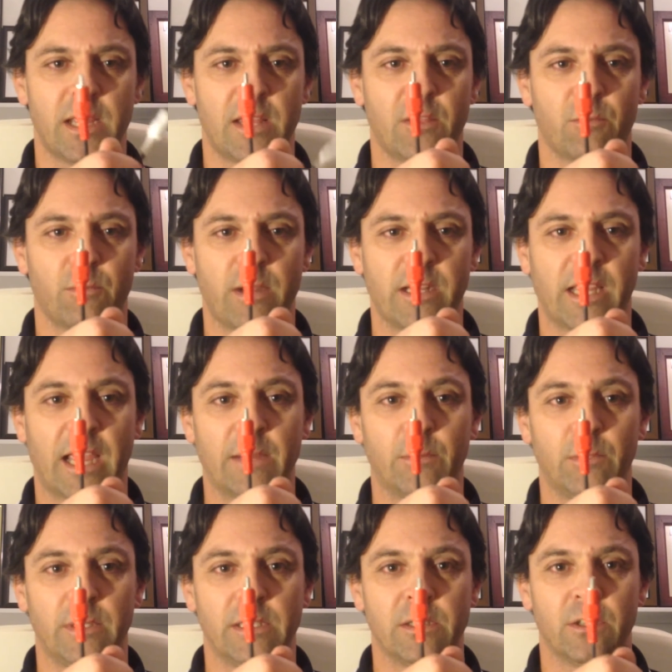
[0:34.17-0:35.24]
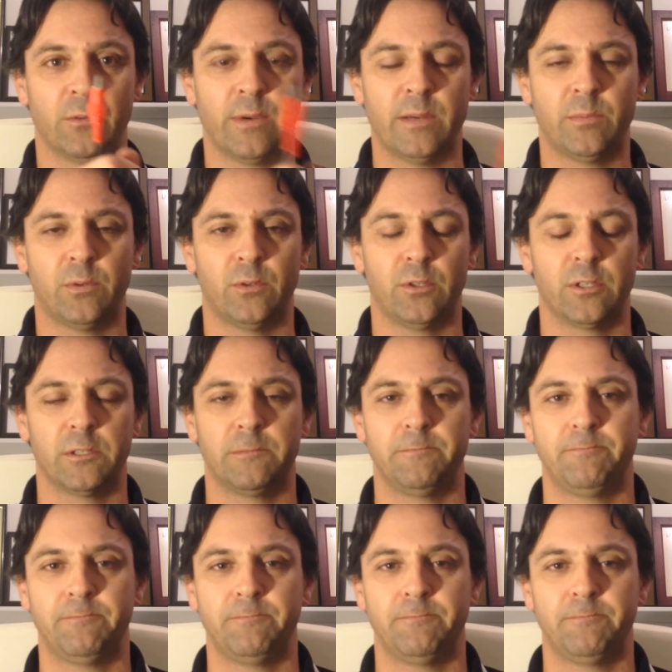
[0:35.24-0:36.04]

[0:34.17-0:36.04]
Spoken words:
and the red cable into the red port.